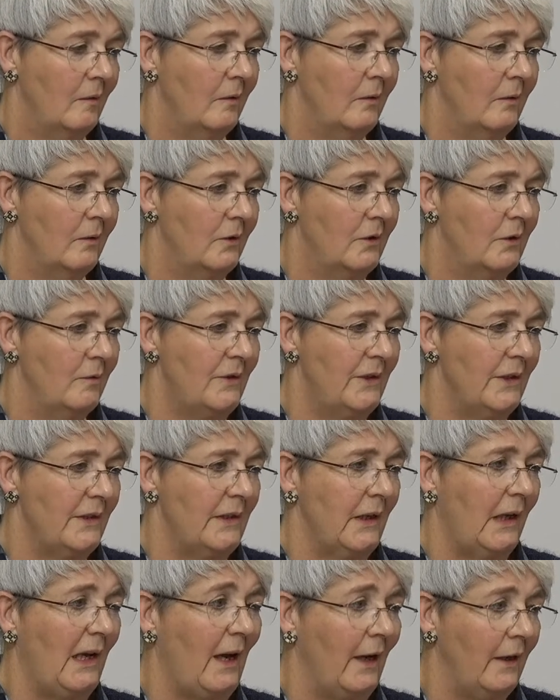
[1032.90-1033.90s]
she was
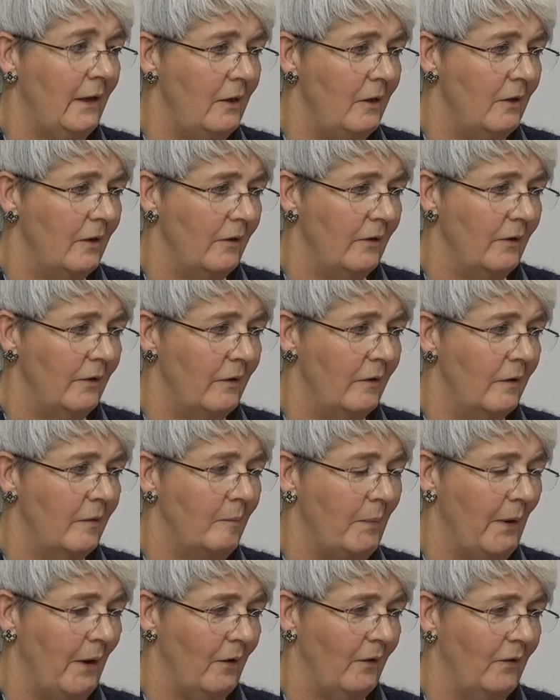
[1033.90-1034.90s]
just the kindest
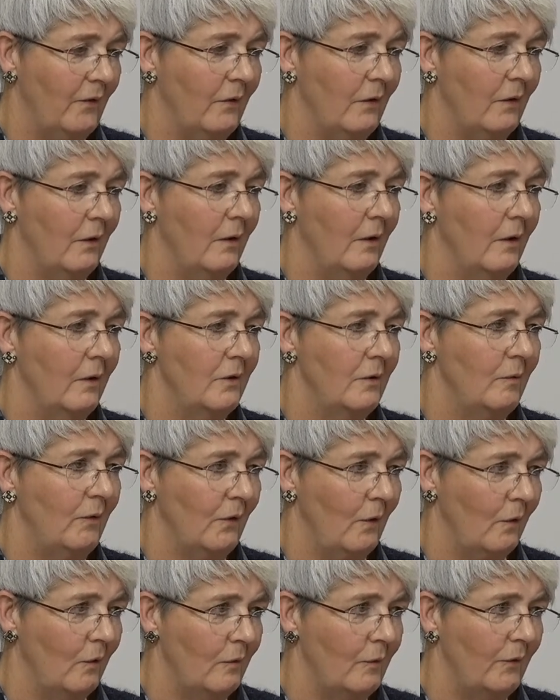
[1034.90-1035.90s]
person. She was
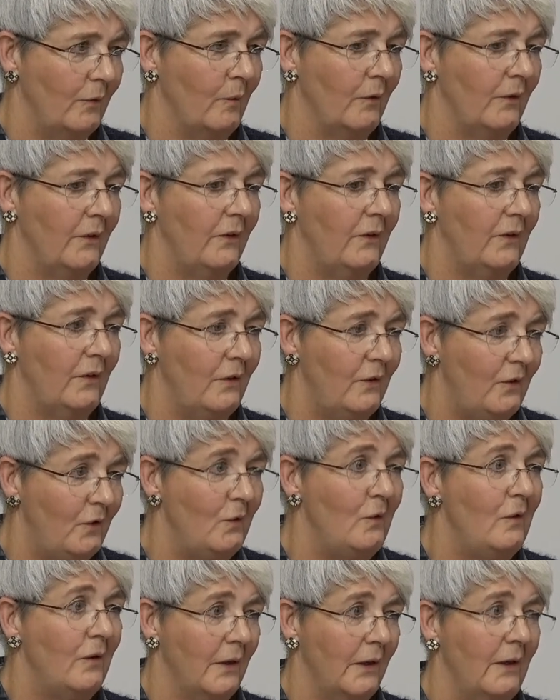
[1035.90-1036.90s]
always wanting to
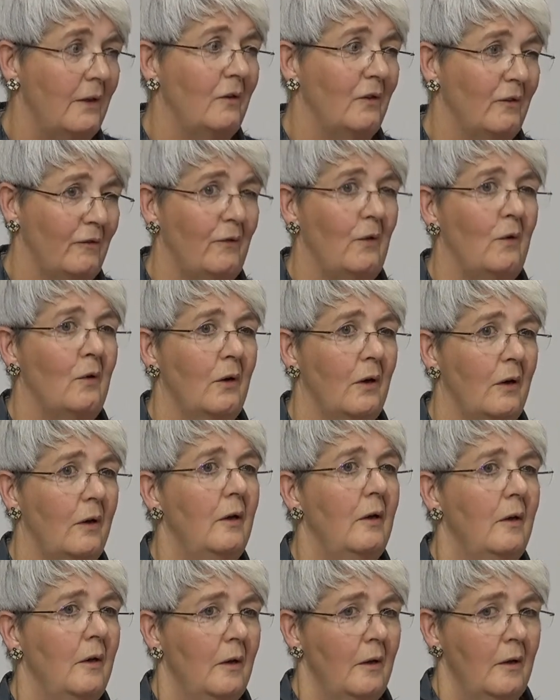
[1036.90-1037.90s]
do things for
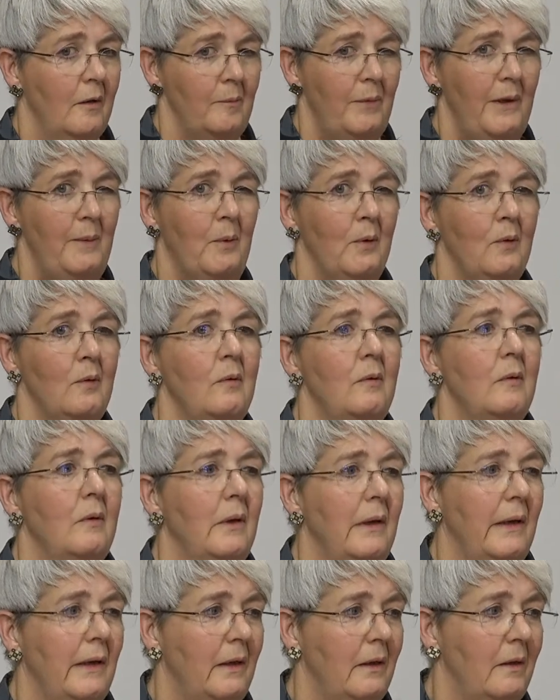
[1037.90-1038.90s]
people
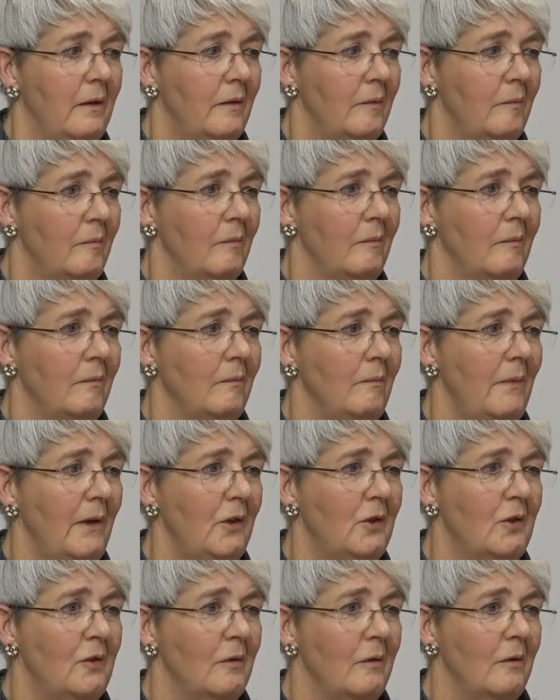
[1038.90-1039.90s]
and
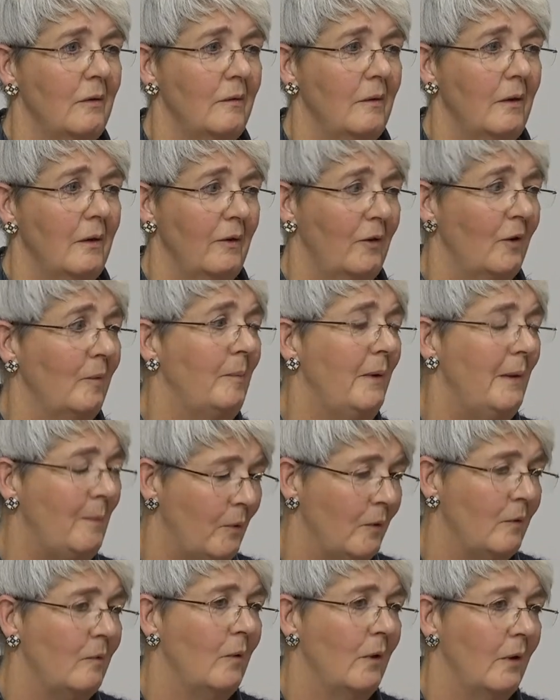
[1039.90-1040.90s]
make sure other
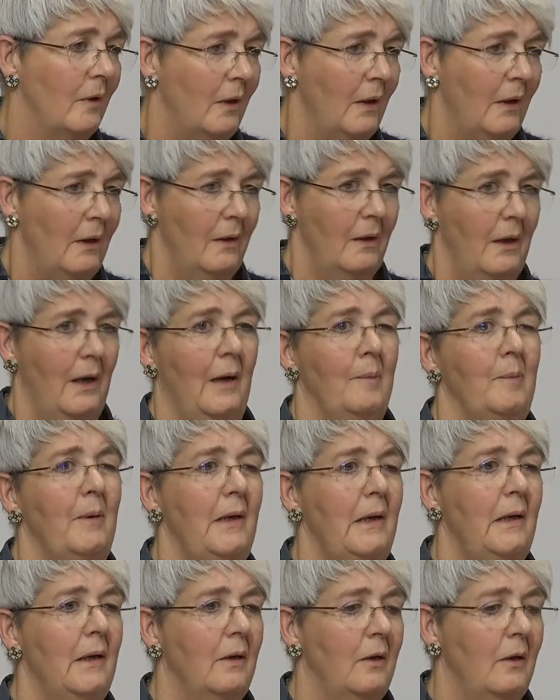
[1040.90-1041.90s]
people were
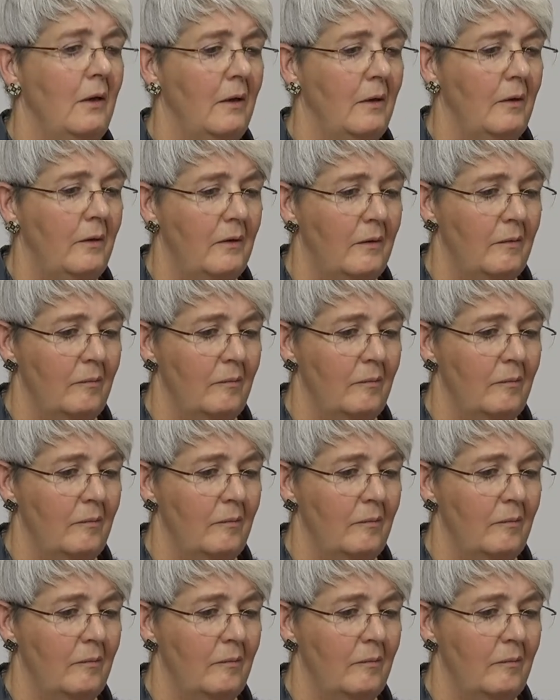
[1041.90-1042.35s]
happy, and